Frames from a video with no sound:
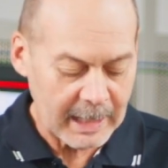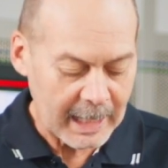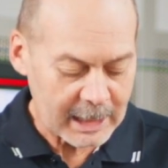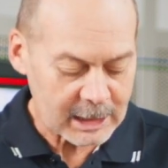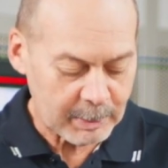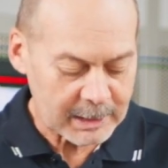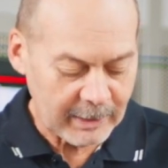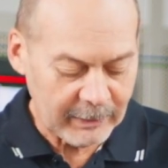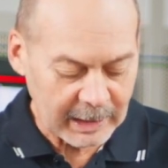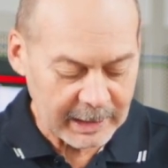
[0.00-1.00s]
and is
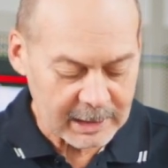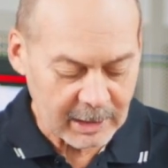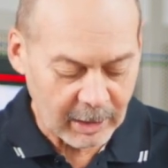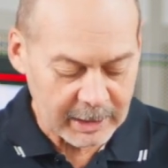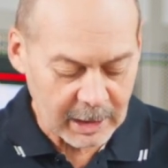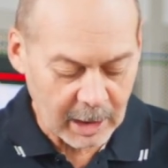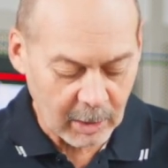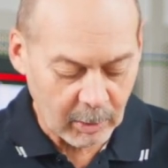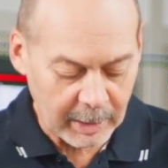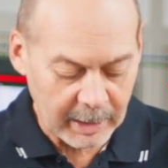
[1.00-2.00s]
specifically designed to
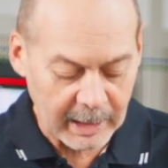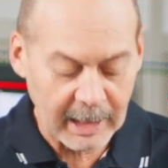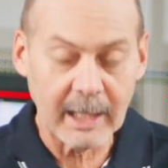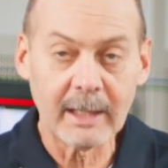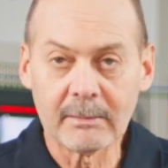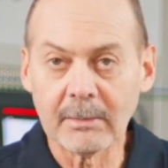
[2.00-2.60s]
go on